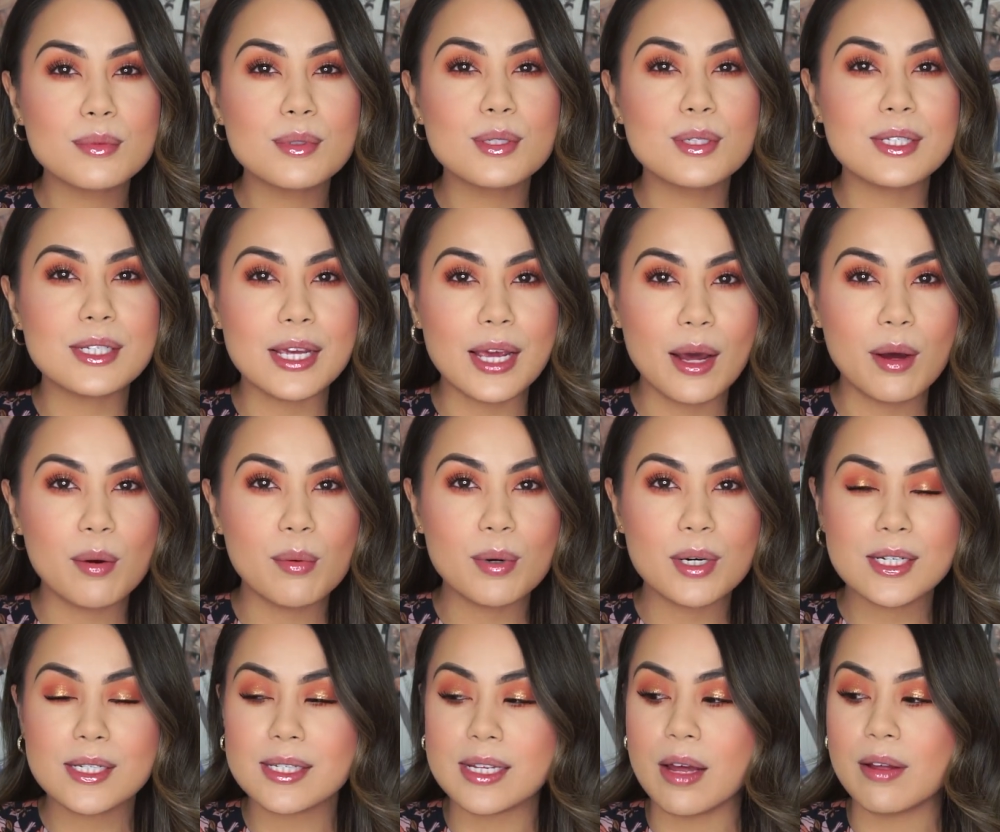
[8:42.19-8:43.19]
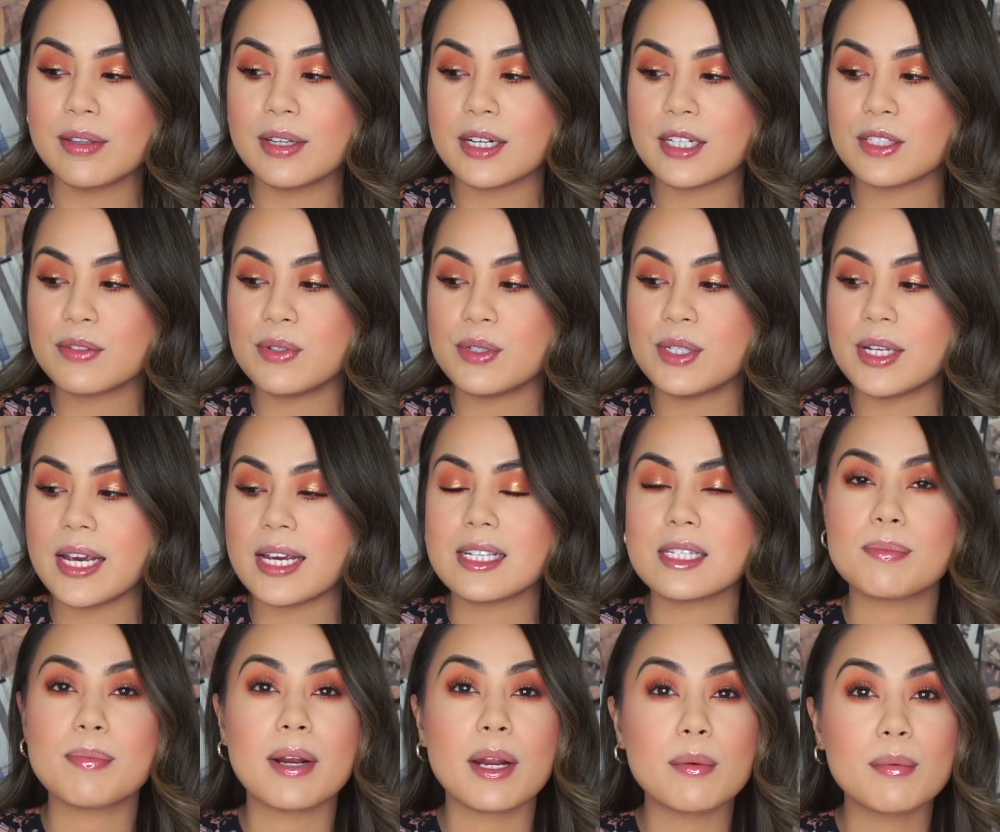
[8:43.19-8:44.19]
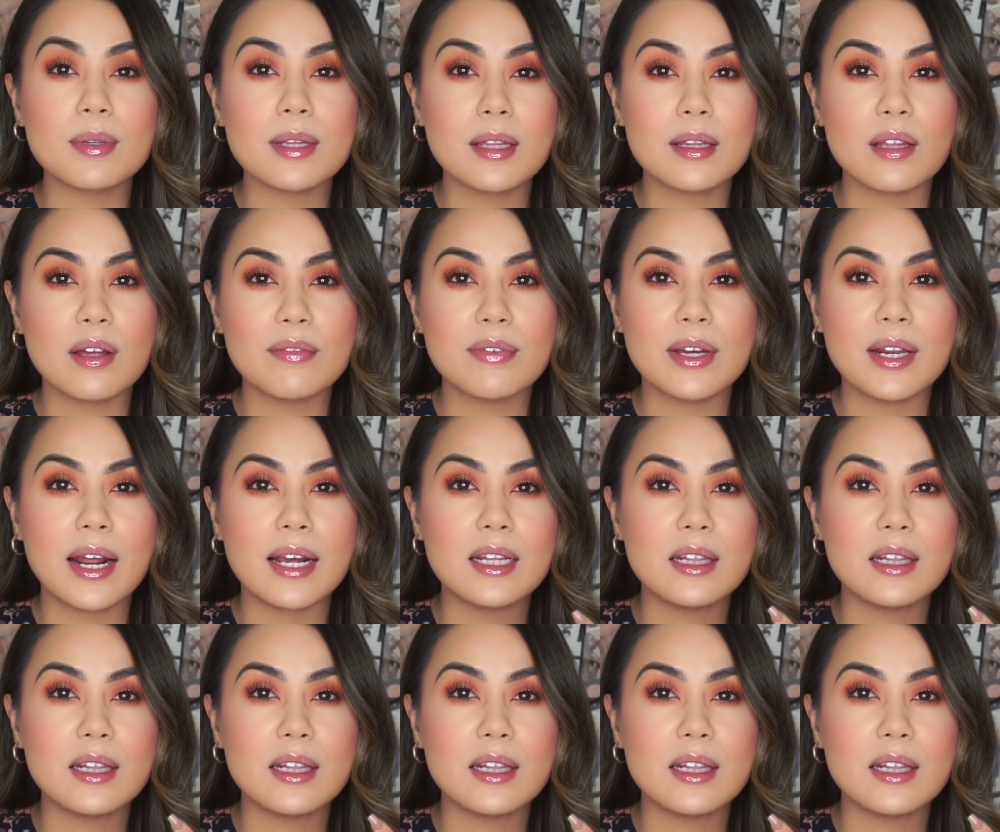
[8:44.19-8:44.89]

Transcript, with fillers: we'll see how it works out in the next few days, but I really love it.